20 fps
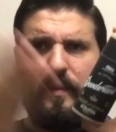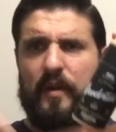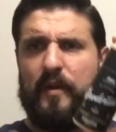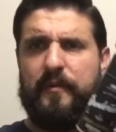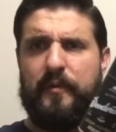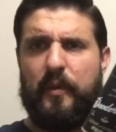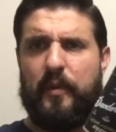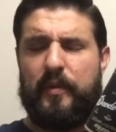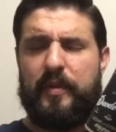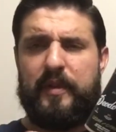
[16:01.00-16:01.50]

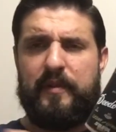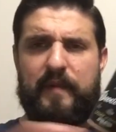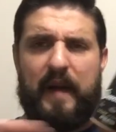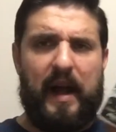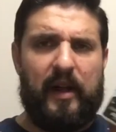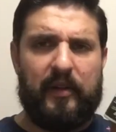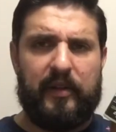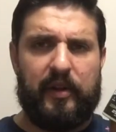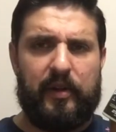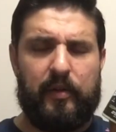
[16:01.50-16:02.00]
for the
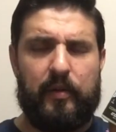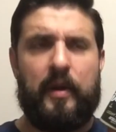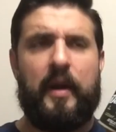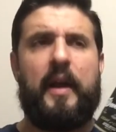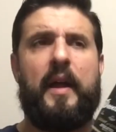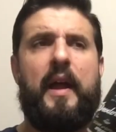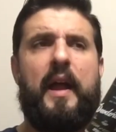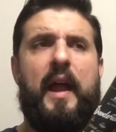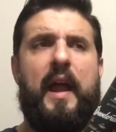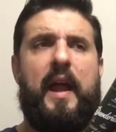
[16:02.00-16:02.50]
value
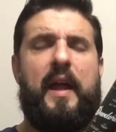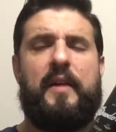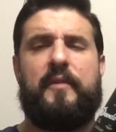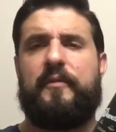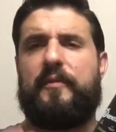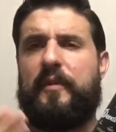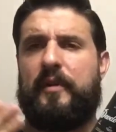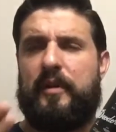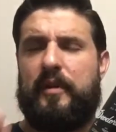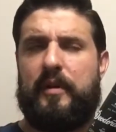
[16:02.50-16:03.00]
and
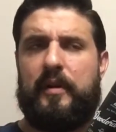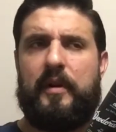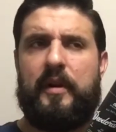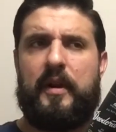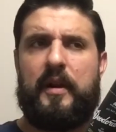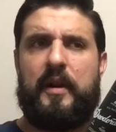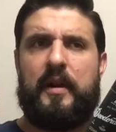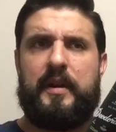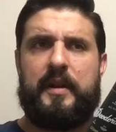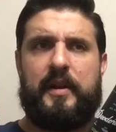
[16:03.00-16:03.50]
for,
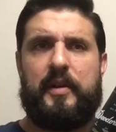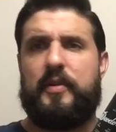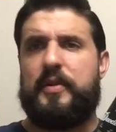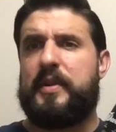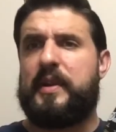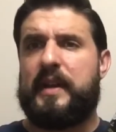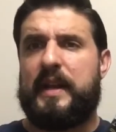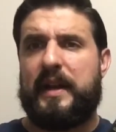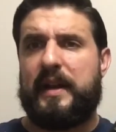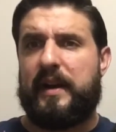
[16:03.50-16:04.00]
you
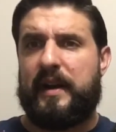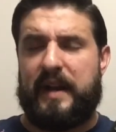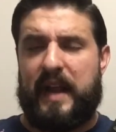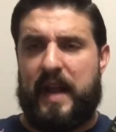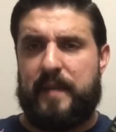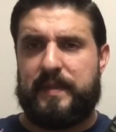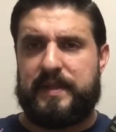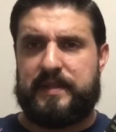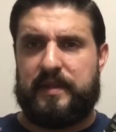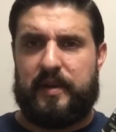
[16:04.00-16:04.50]
can get it on
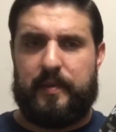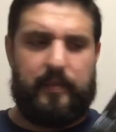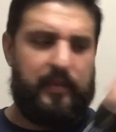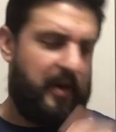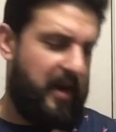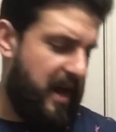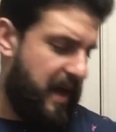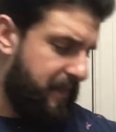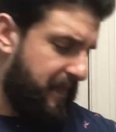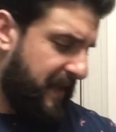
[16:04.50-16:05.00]
Amazon
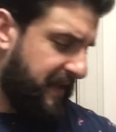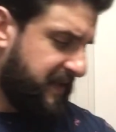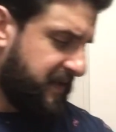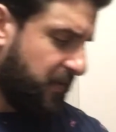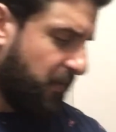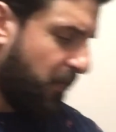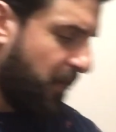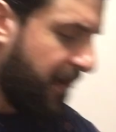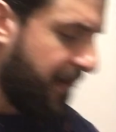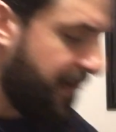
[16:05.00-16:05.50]
Prime. That's the
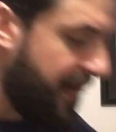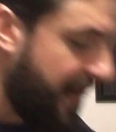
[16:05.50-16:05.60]
one